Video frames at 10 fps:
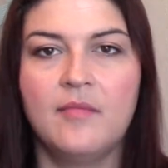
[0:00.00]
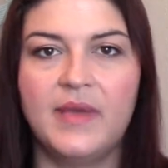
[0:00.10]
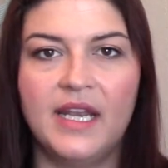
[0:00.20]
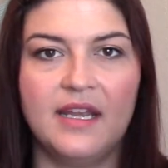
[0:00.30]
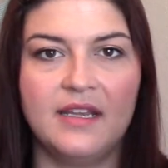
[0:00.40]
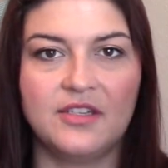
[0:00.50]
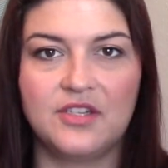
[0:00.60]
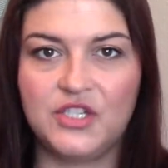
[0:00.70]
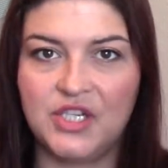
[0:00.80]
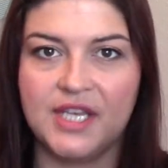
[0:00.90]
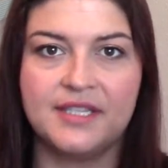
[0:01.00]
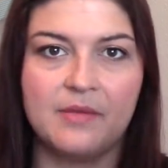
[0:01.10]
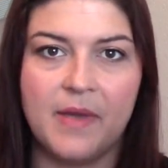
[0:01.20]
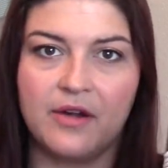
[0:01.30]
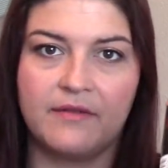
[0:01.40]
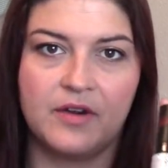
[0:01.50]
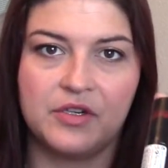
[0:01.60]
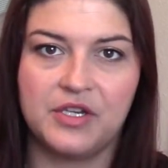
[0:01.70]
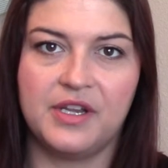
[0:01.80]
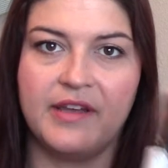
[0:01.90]
but it is just a better
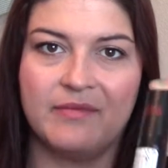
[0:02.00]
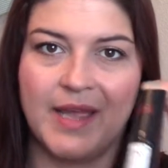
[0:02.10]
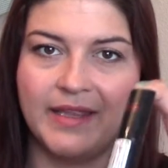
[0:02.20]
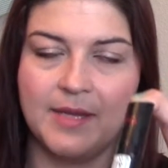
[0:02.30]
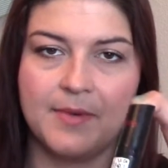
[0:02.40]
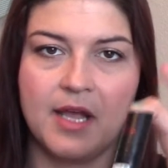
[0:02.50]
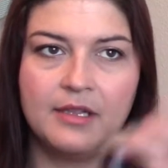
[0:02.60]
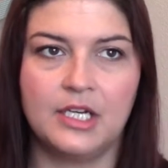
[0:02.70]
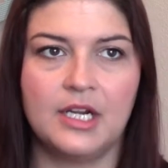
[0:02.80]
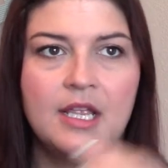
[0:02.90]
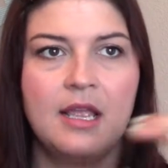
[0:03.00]
version of my lip color.